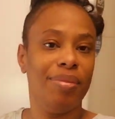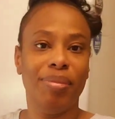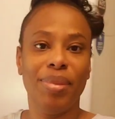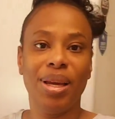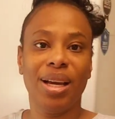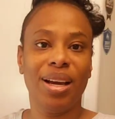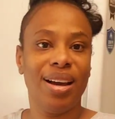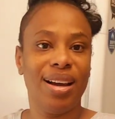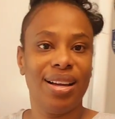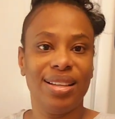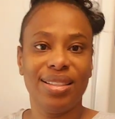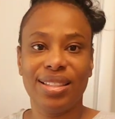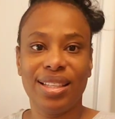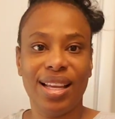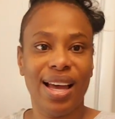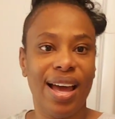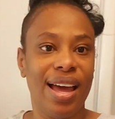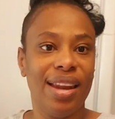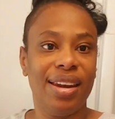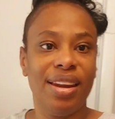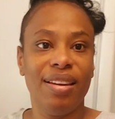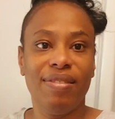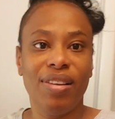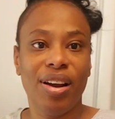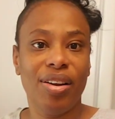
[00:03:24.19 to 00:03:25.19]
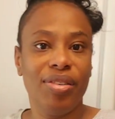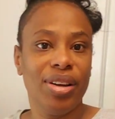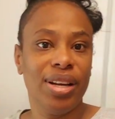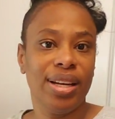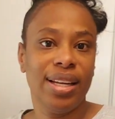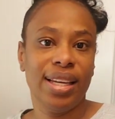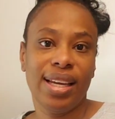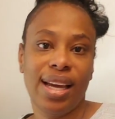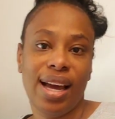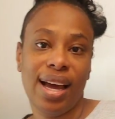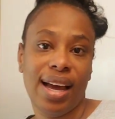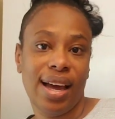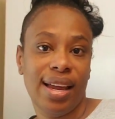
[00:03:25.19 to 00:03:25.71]
because I never
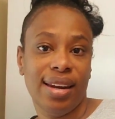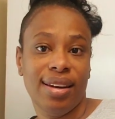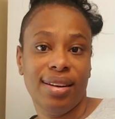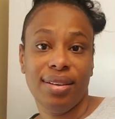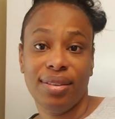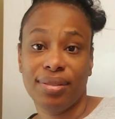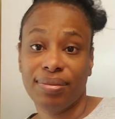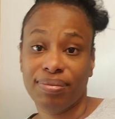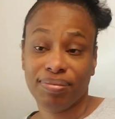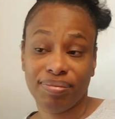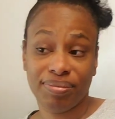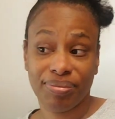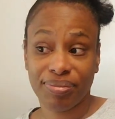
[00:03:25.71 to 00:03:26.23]
really had